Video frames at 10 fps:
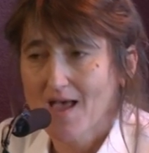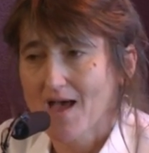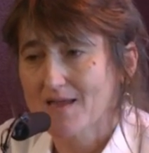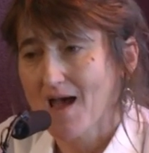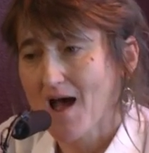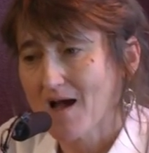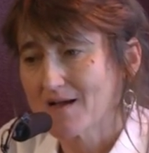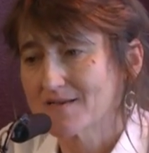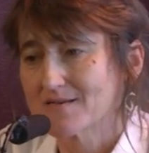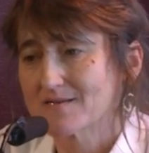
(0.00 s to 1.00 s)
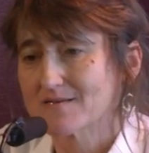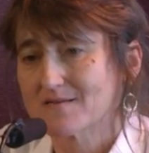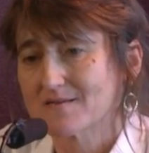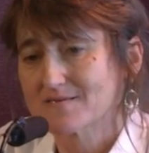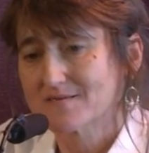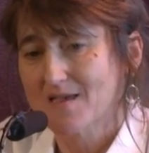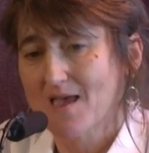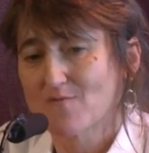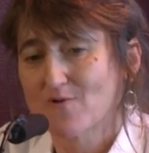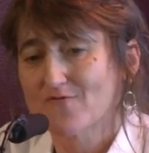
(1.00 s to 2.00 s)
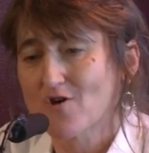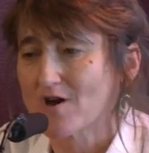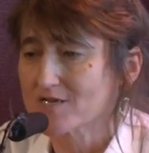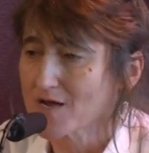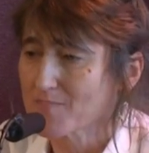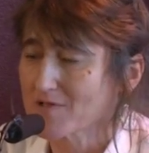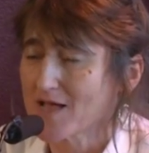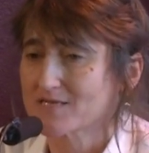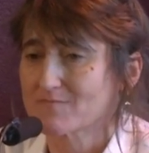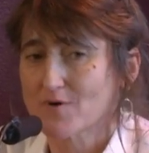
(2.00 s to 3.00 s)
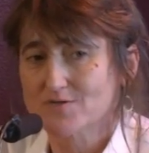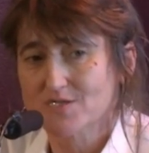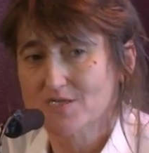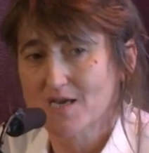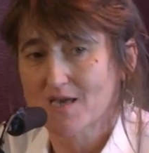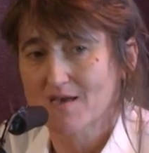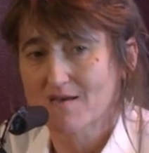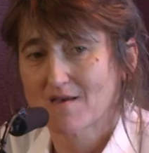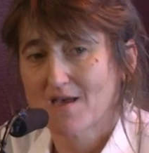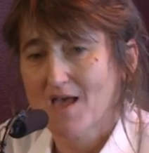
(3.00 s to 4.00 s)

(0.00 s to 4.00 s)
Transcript: And I say we've got a double-headed monster here,